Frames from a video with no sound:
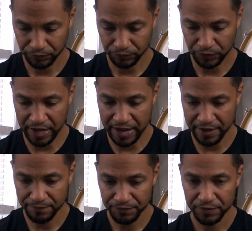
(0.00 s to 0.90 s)
Okay,
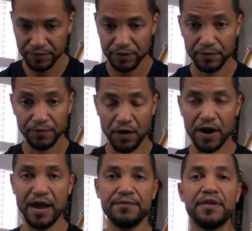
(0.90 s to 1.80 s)
all
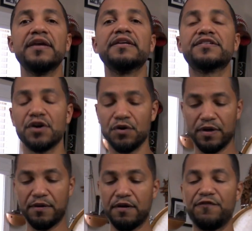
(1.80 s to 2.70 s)
right, so
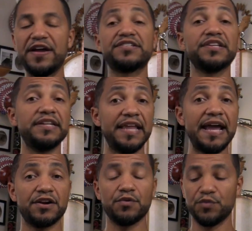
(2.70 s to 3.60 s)
eventually
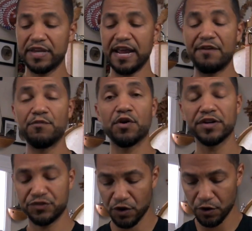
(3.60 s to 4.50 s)
later we can have more
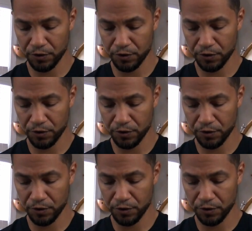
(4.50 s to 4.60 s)
control